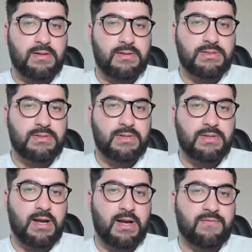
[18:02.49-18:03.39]
So
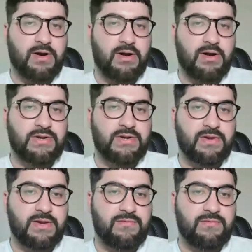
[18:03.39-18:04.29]
yeah, I've got Andre
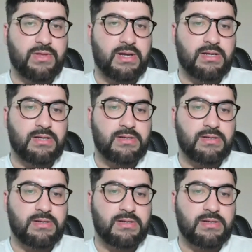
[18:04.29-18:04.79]
Feely for that.